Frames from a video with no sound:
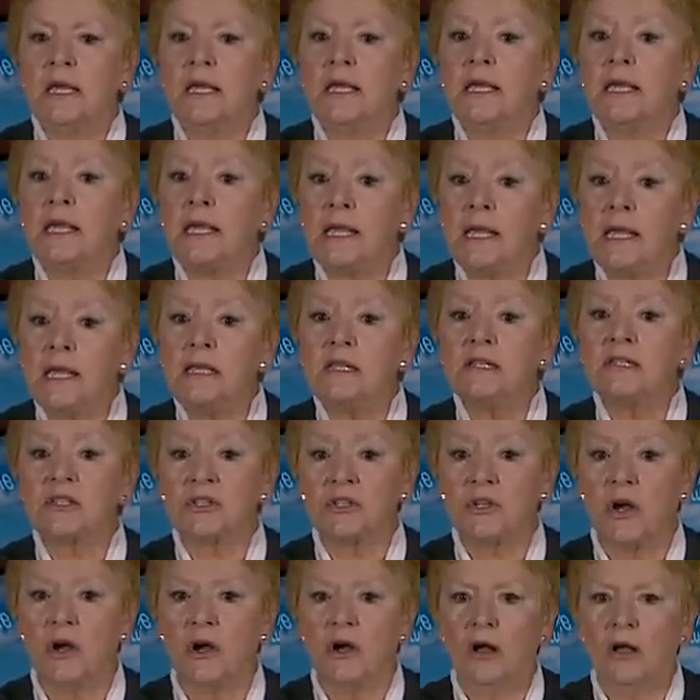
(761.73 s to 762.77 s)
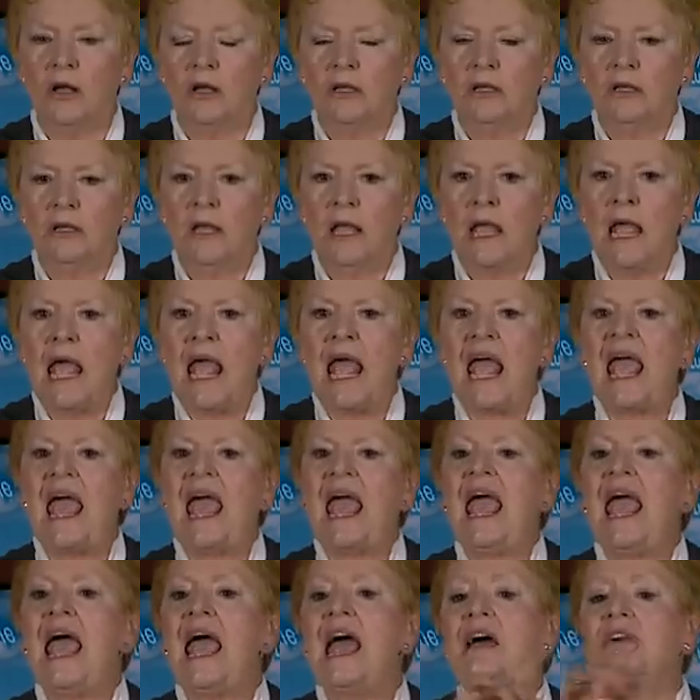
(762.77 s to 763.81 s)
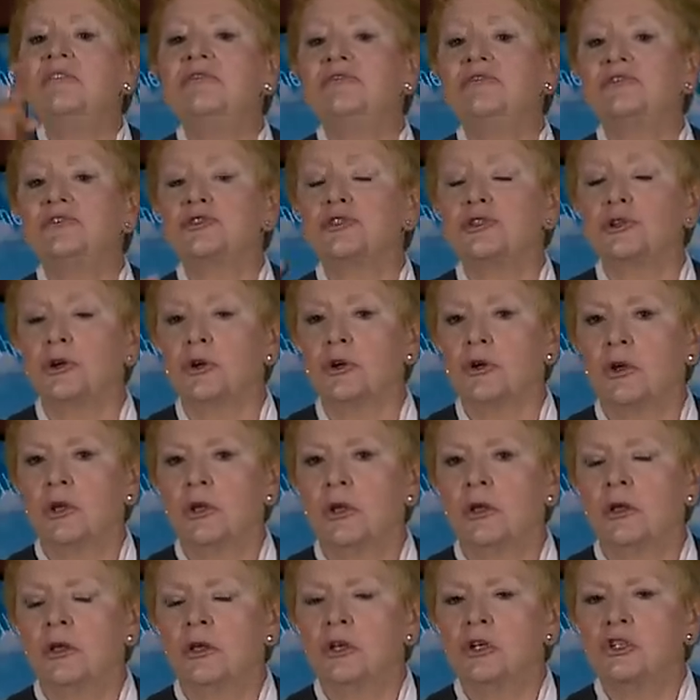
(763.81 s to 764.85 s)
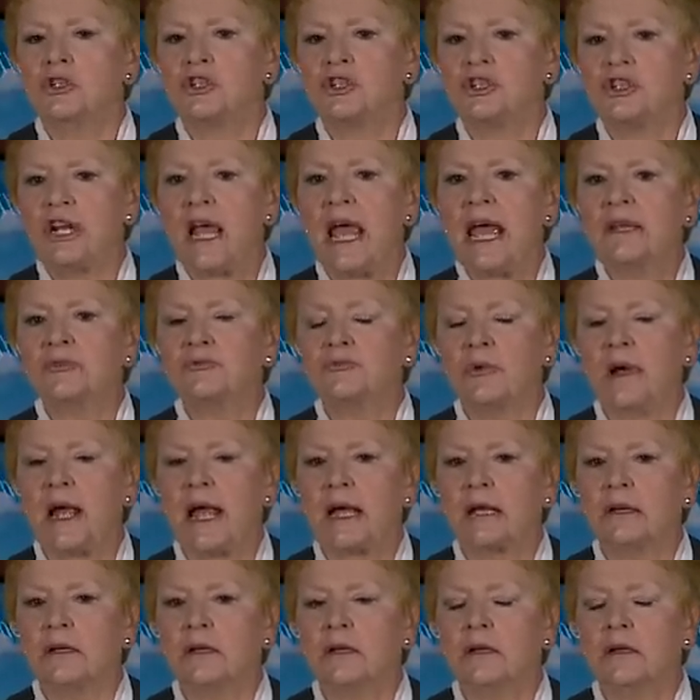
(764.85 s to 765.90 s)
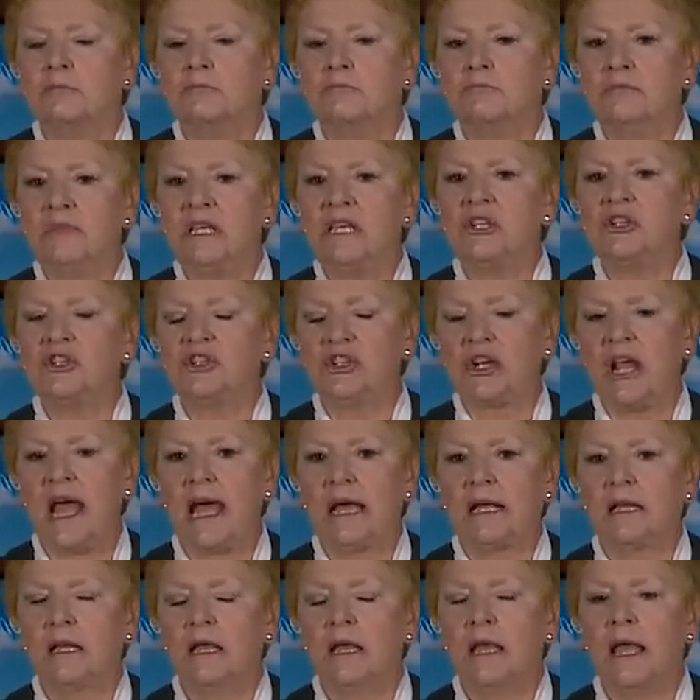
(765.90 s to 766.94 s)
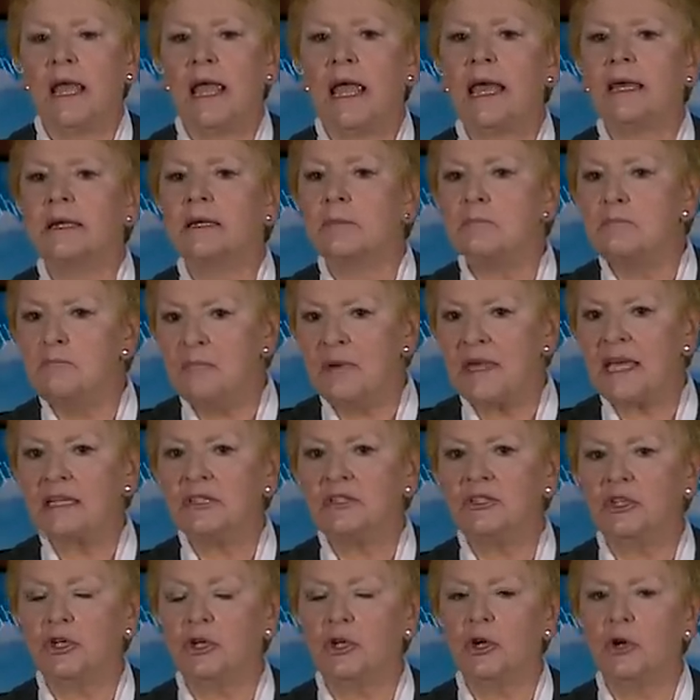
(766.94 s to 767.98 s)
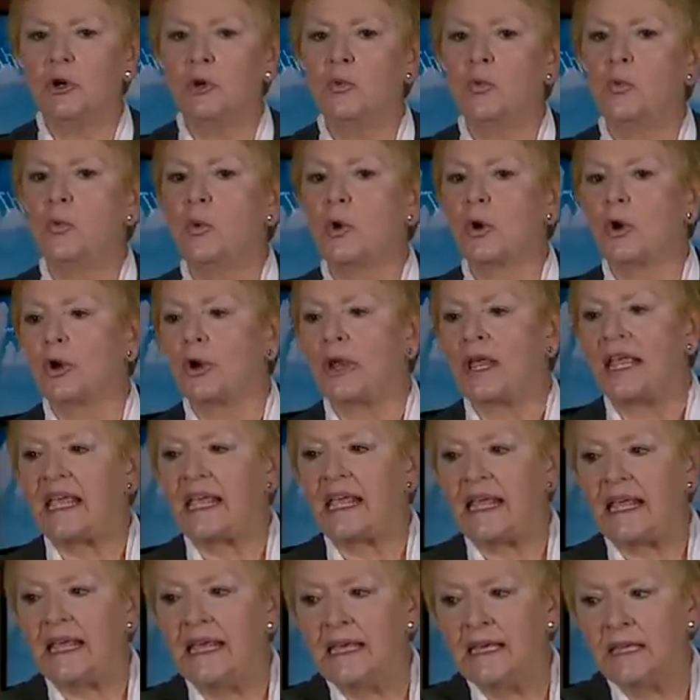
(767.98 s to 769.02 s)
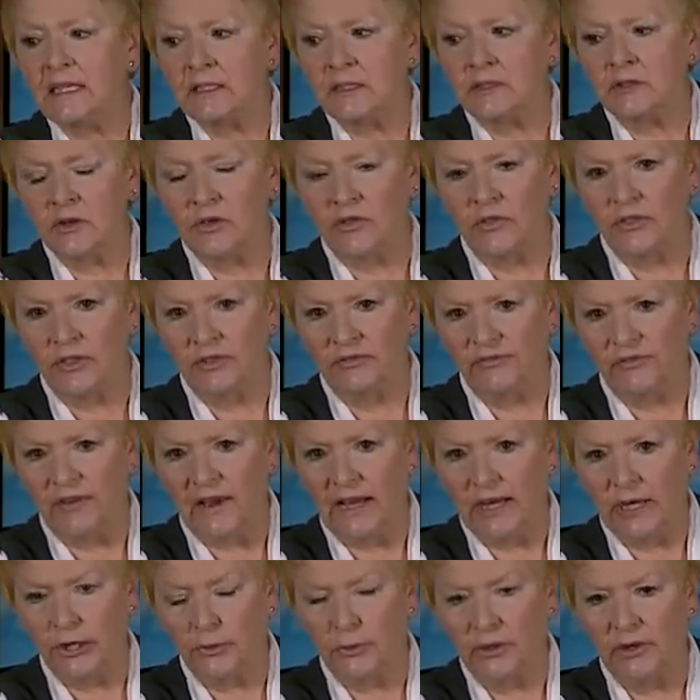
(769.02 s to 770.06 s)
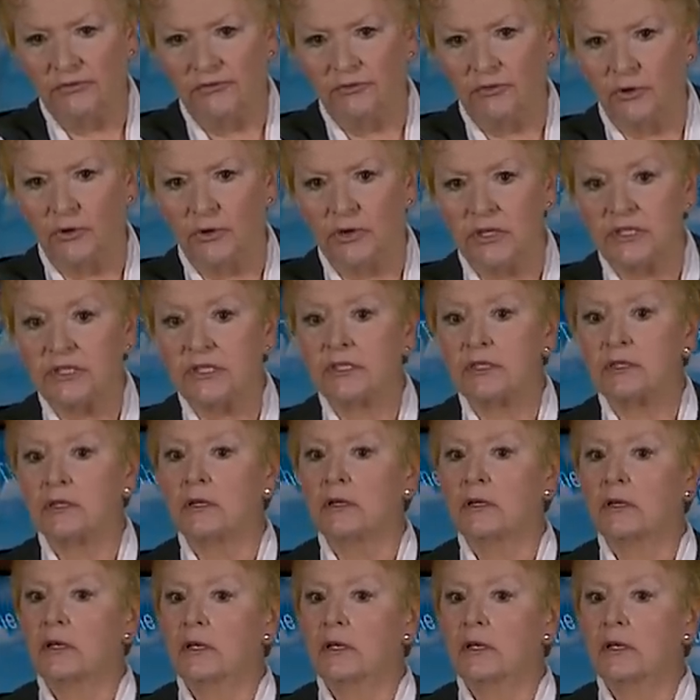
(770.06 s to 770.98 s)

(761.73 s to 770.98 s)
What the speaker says: he saw after Shadrach, Meshach, and Abednego were in the fiery furnace,